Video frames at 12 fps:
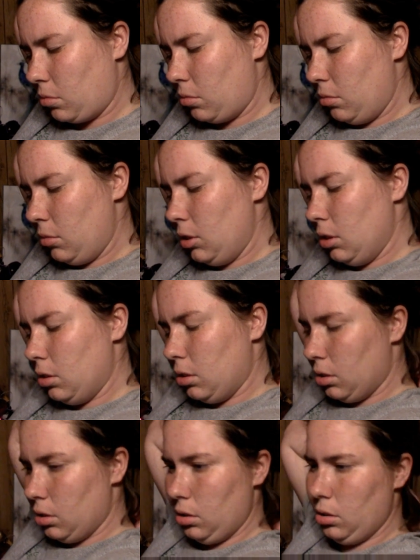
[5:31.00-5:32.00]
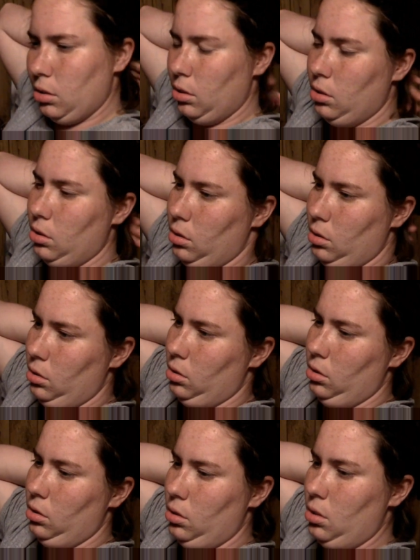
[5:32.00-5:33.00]

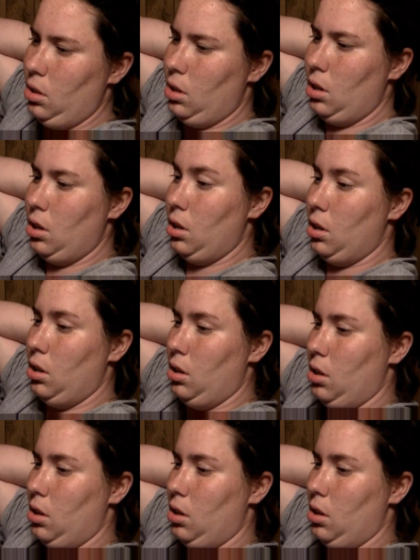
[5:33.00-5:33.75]
No one is speaking in this clip.